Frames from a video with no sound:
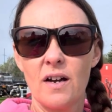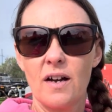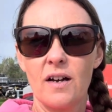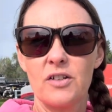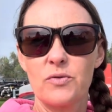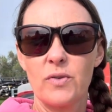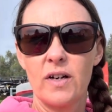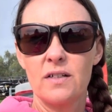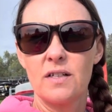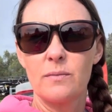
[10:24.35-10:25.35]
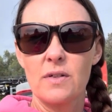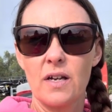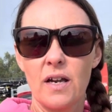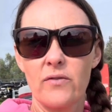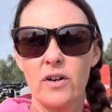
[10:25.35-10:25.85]
It's rained seems
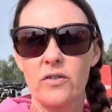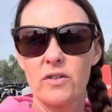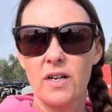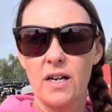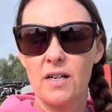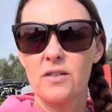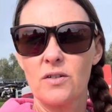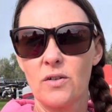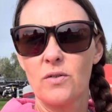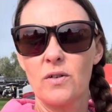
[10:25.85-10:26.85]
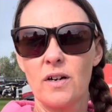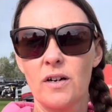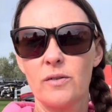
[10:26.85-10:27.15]
like every other day, so